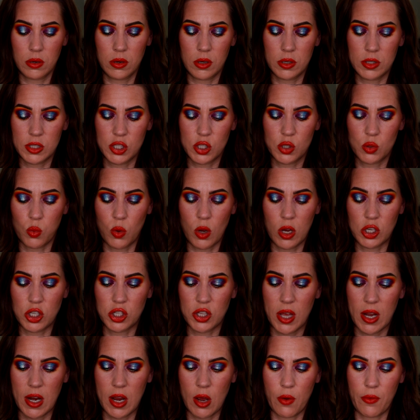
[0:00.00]
Swatch
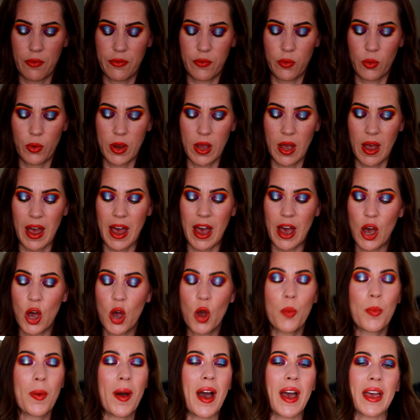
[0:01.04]
that out for you. I
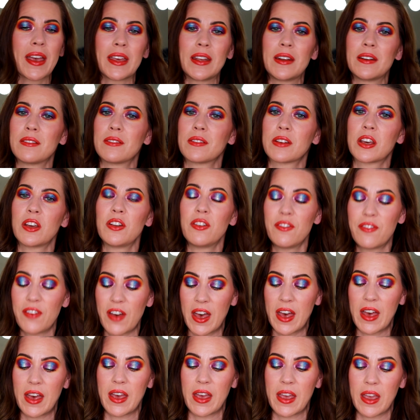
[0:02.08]
hope I can
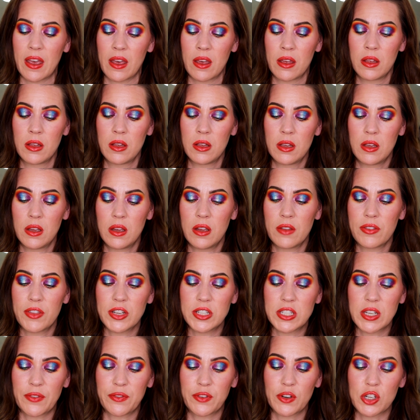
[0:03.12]
convey the
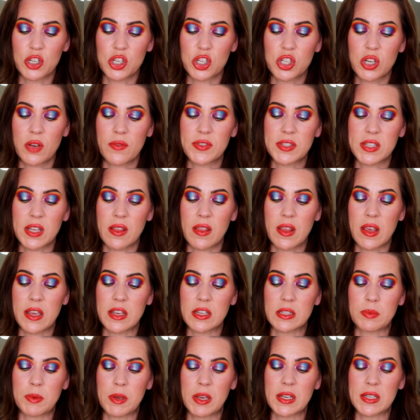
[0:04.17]
different shifts in
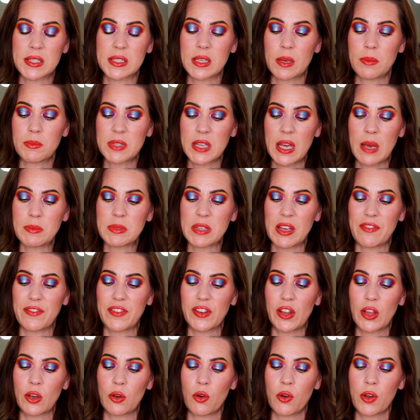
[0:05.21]
these, because sometimes I feel
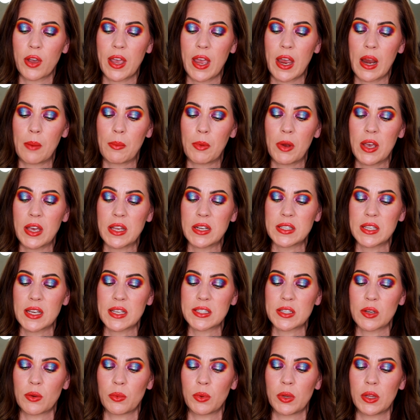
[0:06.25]
like on camera it
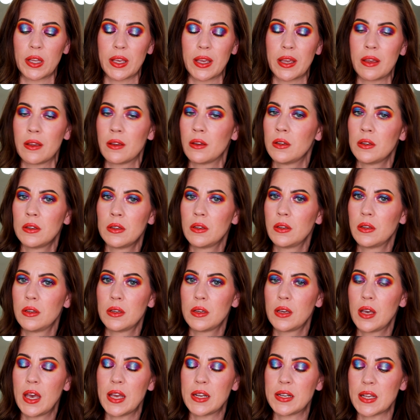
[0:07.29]

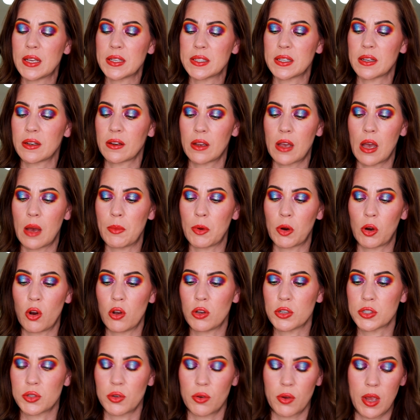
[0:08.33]
doesn't come
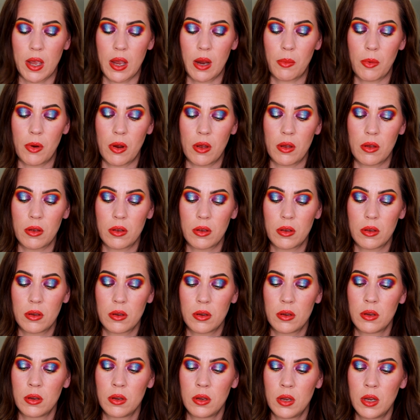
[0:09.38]
across on camera.
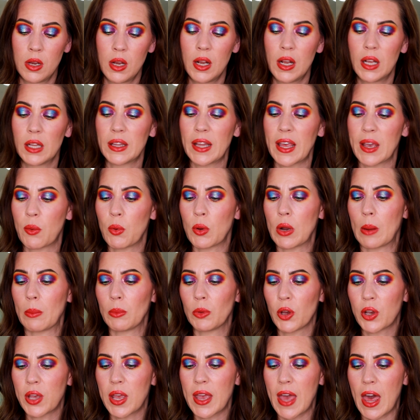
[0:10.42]
Like when I'm
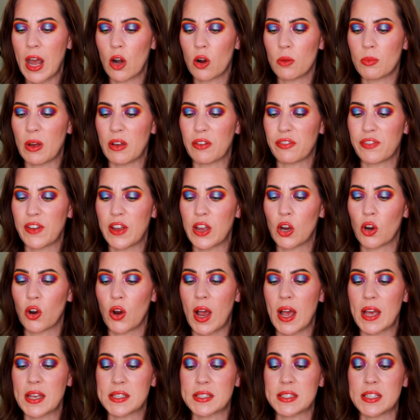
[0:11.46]
looking at it on my finger,
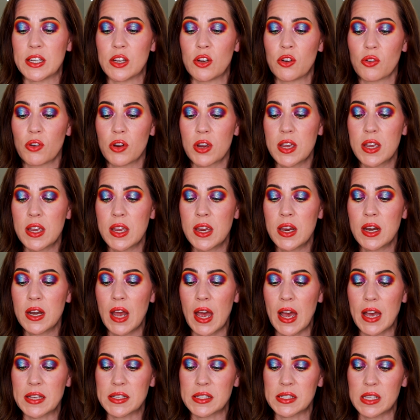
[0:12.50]
I see green,
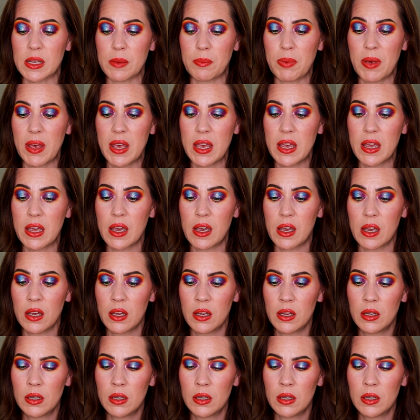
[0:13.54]
I see pink,